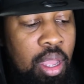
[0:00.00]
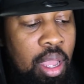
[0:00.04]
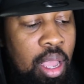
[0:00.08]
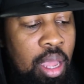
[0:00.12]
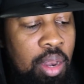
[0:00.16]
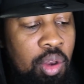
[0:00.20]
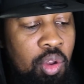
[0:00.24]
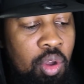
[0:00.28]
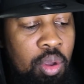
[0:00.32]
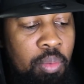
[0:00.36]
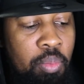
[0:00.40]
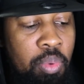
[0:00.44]

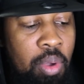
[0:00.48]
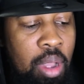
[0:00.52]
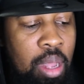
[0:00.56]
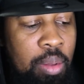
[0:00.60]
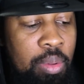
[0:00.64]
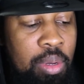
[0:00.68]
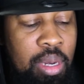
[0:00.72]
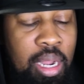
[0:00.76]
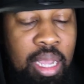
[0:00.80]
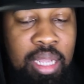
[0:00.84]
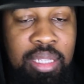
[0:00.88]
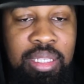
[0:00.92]
I know I'm
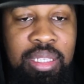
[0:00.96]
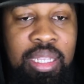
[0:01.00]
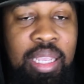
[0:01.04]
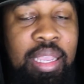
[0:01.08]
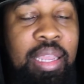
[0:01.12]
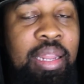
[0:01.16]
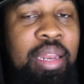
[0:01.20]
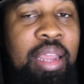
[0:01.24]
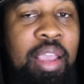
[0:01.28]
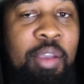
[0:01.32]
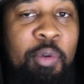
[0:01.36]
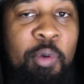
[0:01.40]
probably not
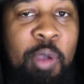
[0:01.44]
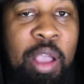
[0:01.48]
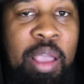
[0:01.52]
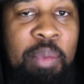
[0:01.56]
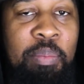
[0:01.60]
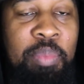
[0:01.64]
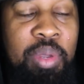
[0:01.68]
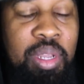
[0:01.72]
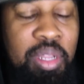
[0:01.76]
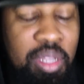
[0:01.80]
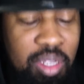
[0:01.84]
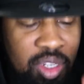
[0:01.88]
saying that
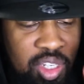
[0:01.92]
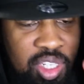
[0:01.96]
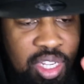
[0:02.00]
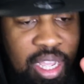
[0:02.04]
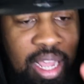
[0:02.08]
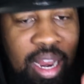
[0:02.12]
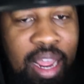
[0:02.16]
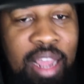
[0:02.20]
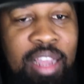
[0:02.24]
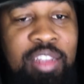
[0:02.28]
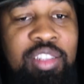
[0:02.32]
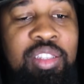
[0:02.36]
right, but
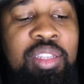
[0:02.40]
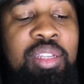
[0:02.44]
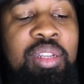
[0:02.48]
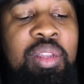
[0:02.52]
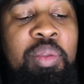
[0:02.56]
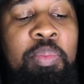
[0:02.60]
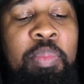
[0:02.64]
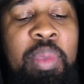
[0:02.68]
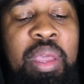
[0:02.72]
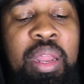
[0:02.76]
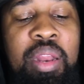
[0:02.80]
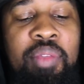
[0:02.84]
shout outs to
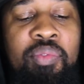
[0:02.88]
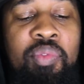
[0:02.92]
them, man.